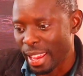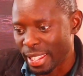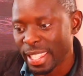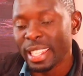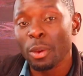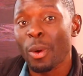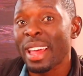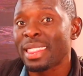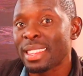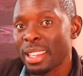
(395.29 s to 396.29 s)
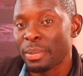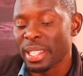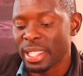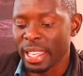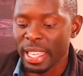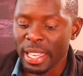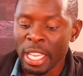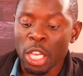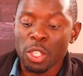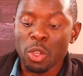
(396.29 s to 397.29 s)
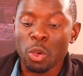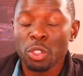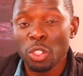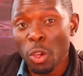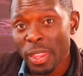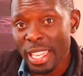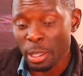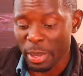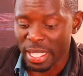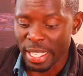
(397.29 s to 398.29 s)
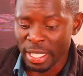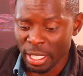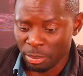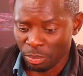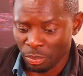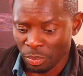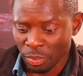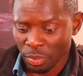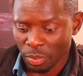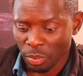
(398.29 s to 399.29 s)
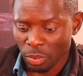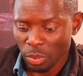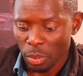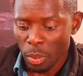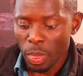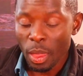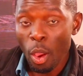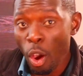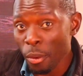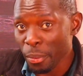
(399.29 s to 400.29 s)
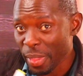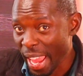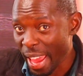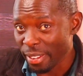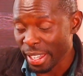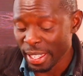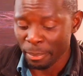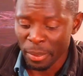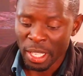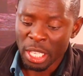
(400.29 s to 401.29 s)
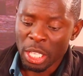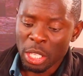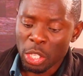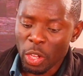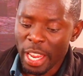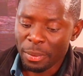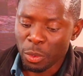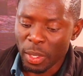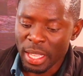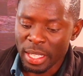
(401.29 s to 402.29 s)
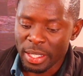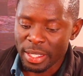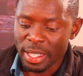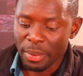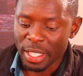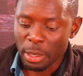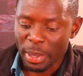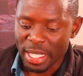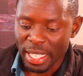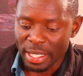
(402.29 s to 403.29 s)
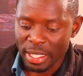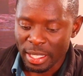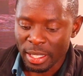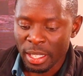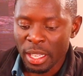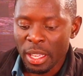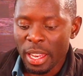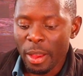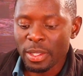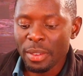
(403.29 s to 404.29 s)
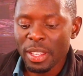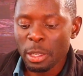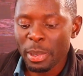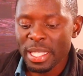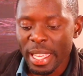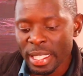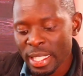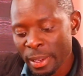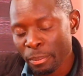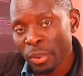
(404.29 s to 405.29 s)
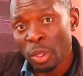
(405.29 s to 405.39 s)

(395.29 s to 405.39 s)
a deal worth investing in. So store 30% of the 100, you're left with 70%. Now 70%,